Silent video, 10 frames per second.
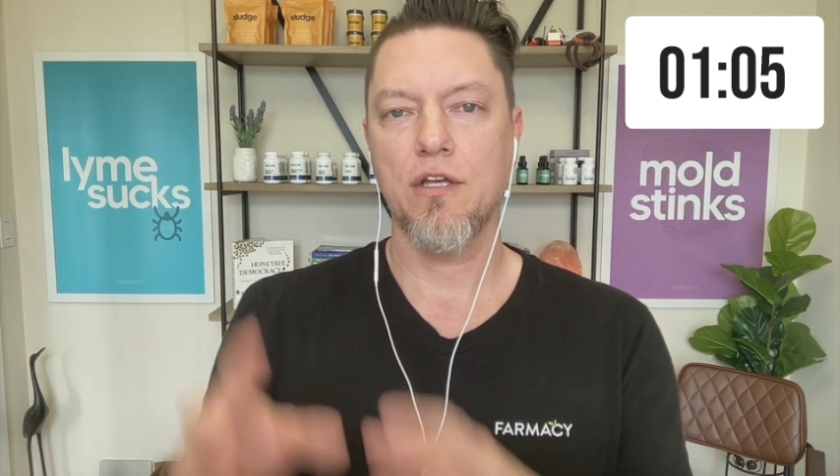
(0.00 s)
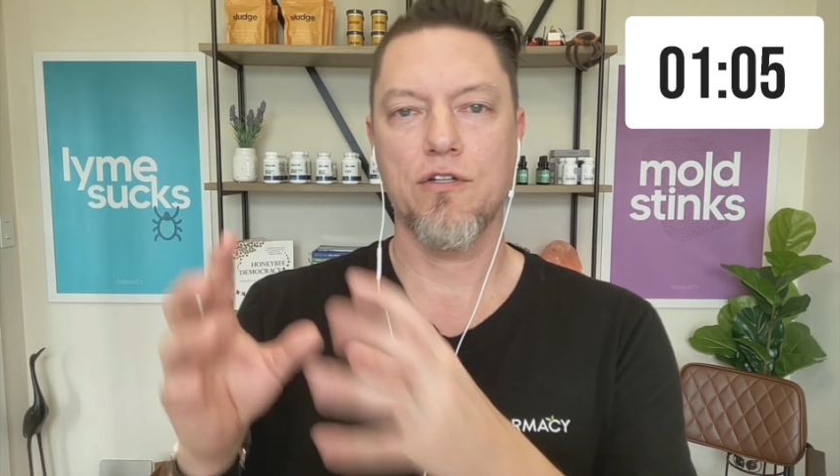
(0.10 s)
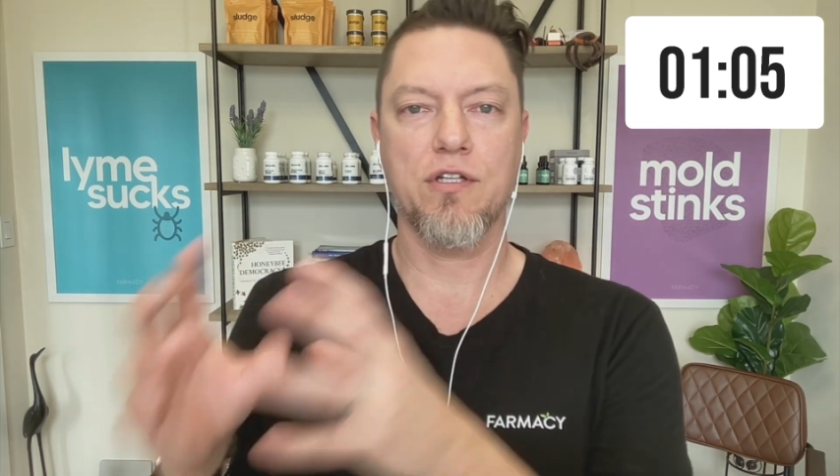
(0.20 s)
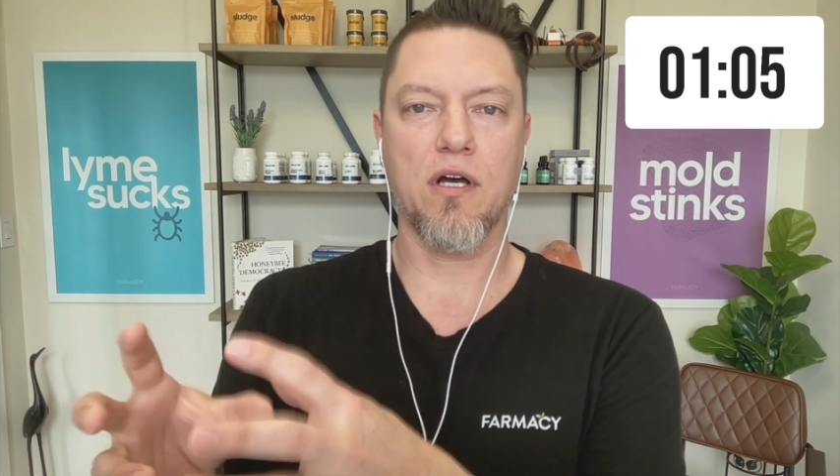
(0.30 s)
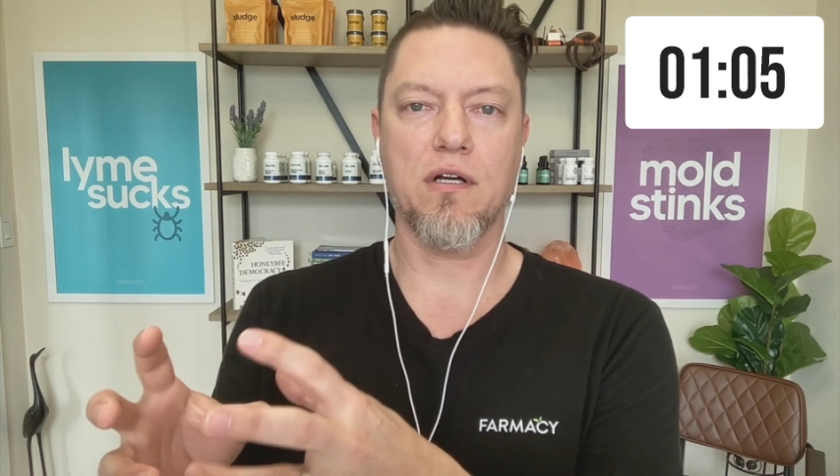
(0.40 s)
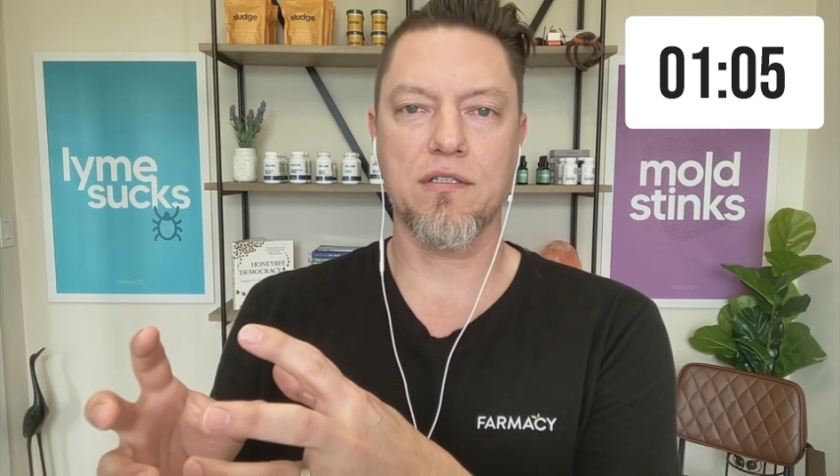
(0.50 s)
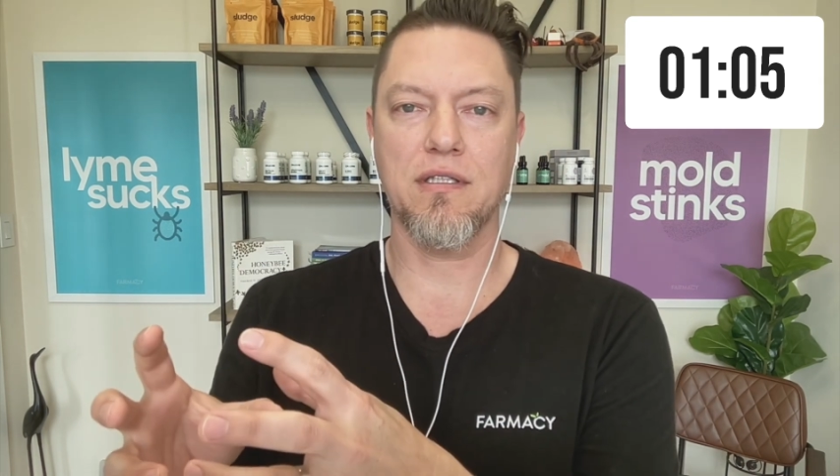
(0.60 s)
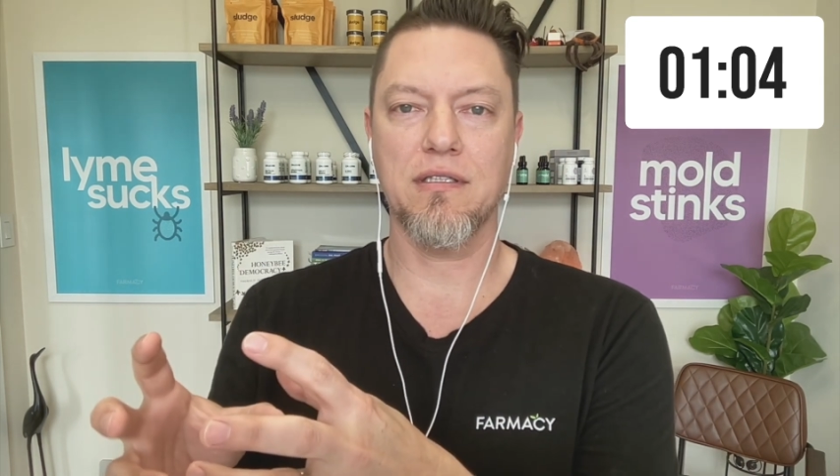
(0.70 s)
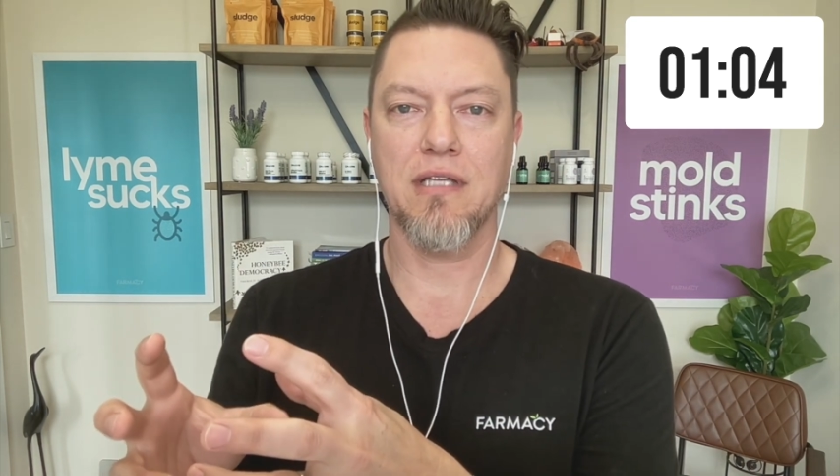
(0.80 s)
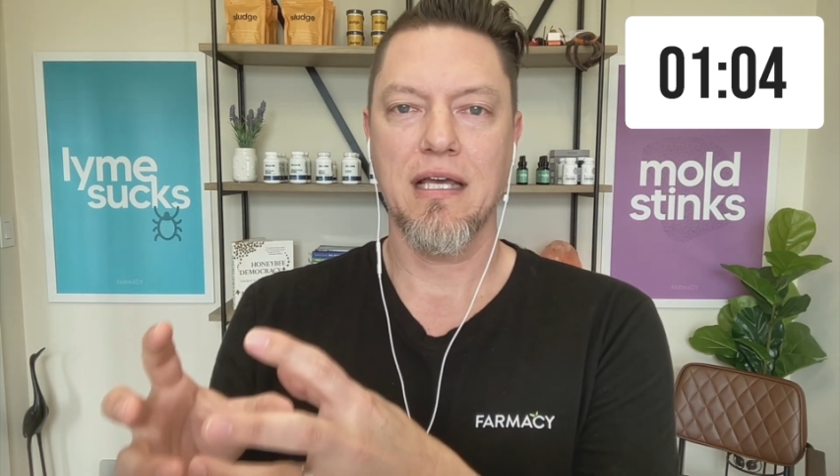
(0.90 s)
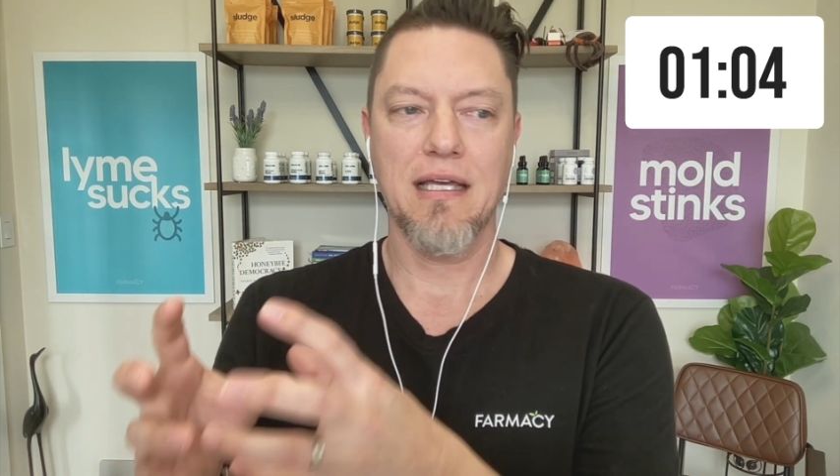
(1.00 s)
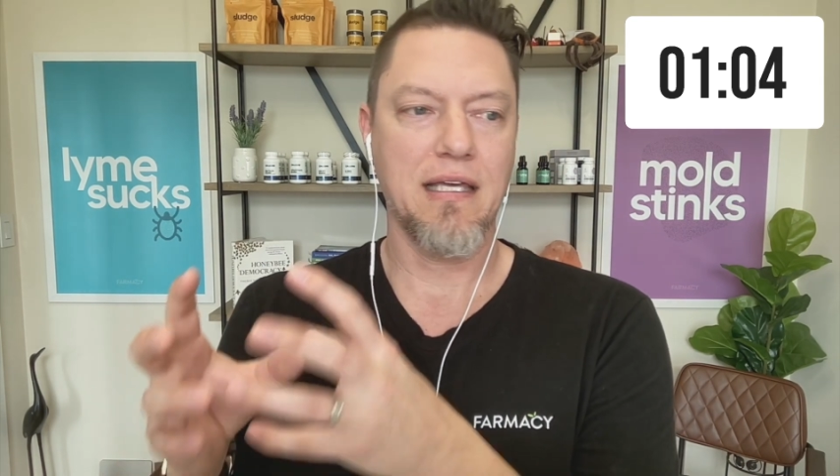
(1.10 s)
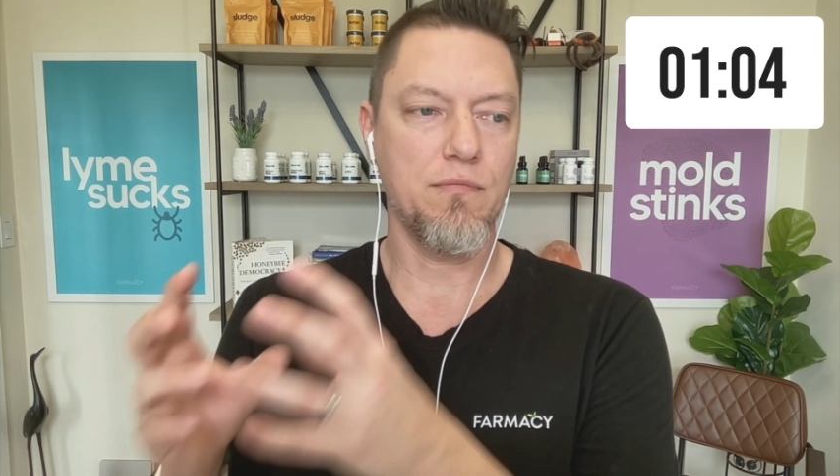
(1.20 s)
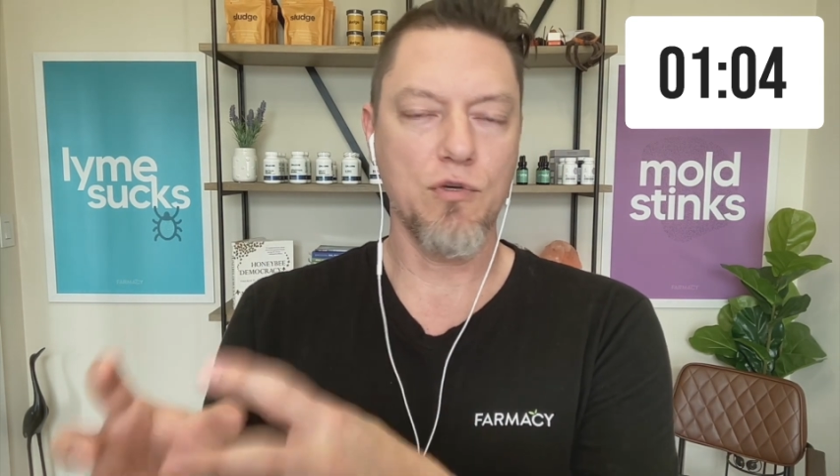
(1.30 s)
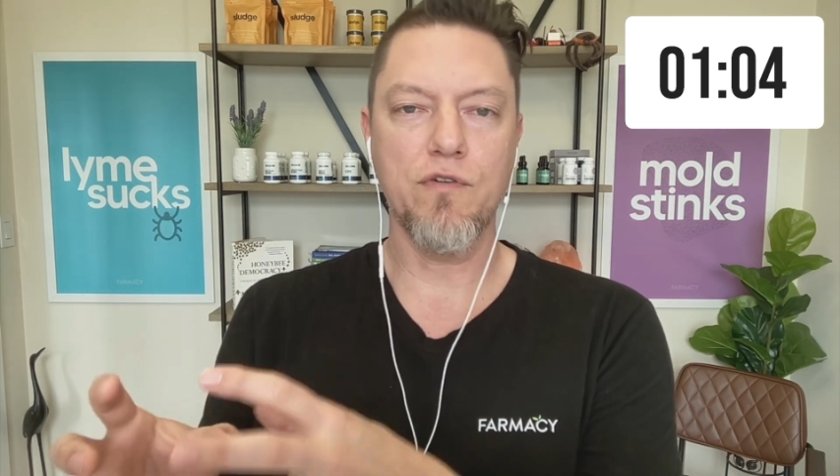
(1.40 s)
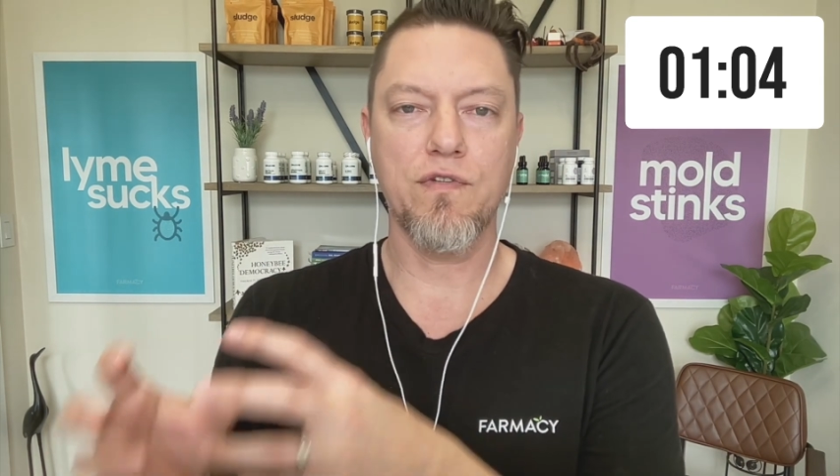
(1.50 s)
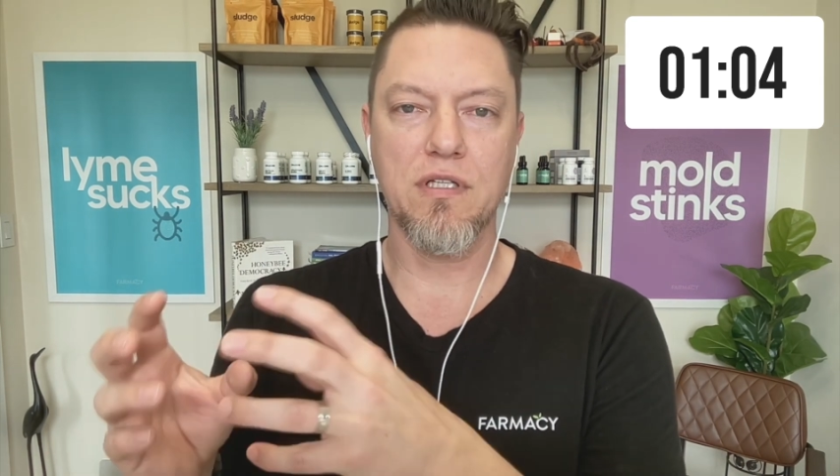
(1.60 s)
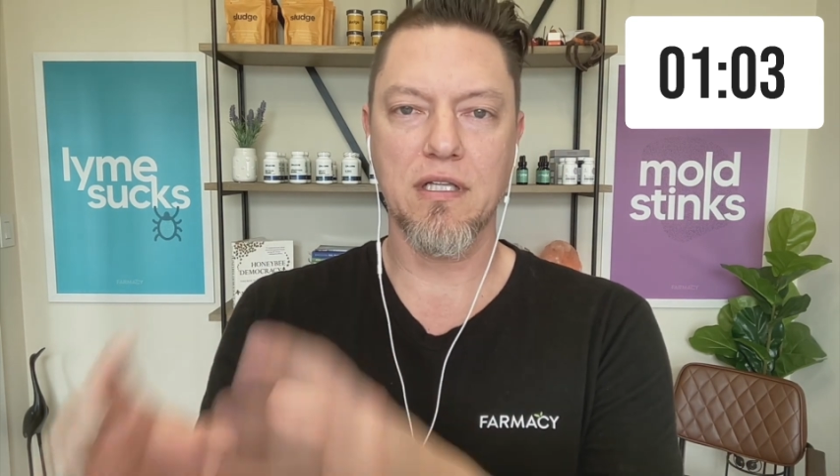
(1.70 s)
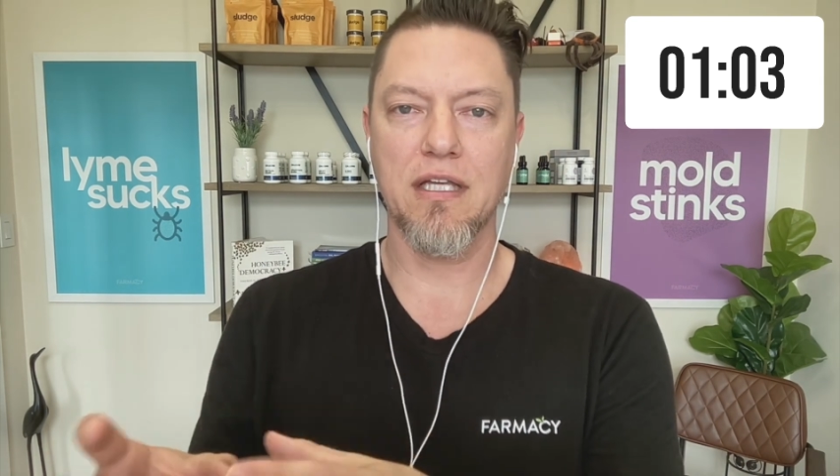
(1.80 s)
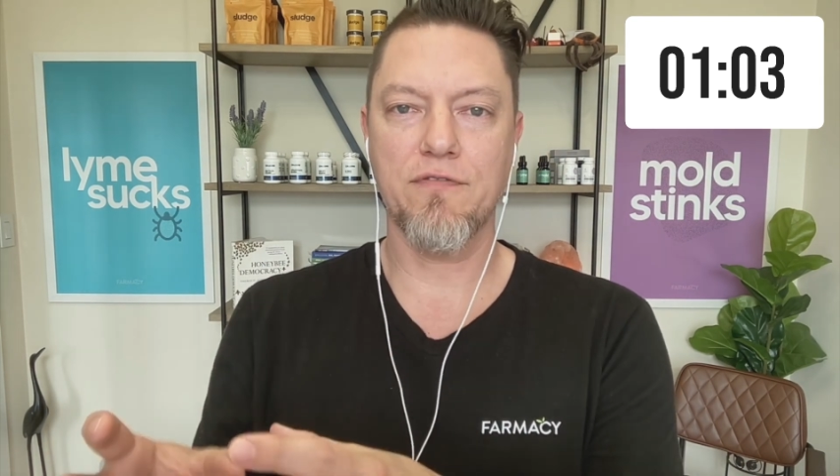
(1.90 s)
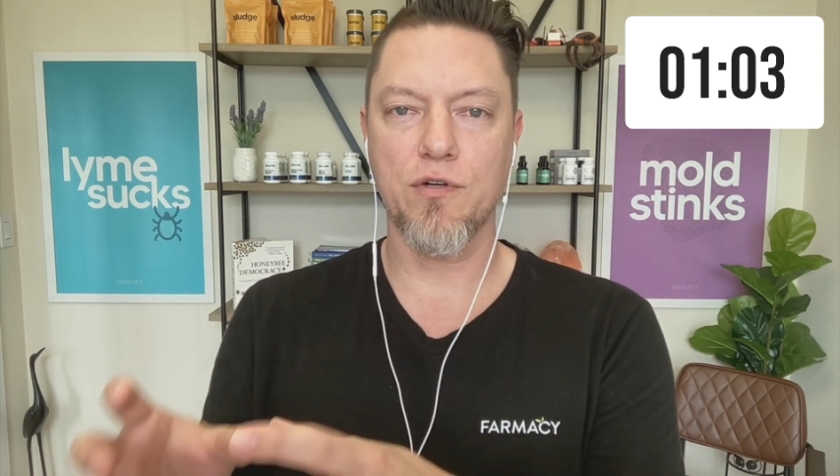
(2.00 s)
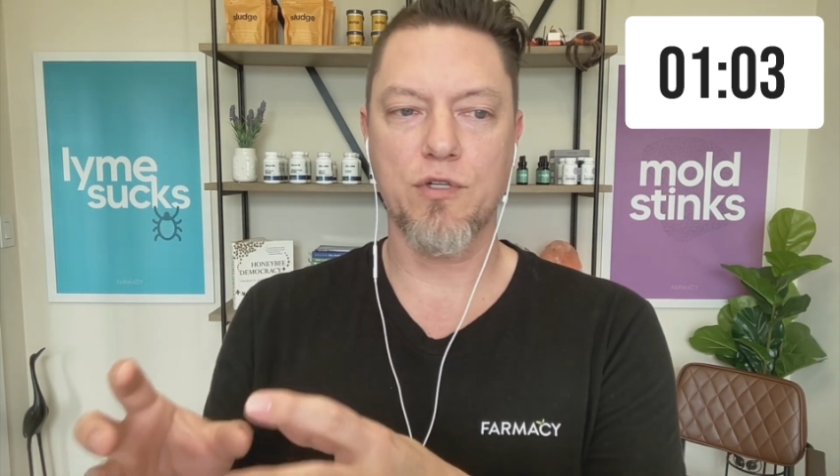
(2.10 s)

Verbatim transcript: Your toxins get moved to the liver,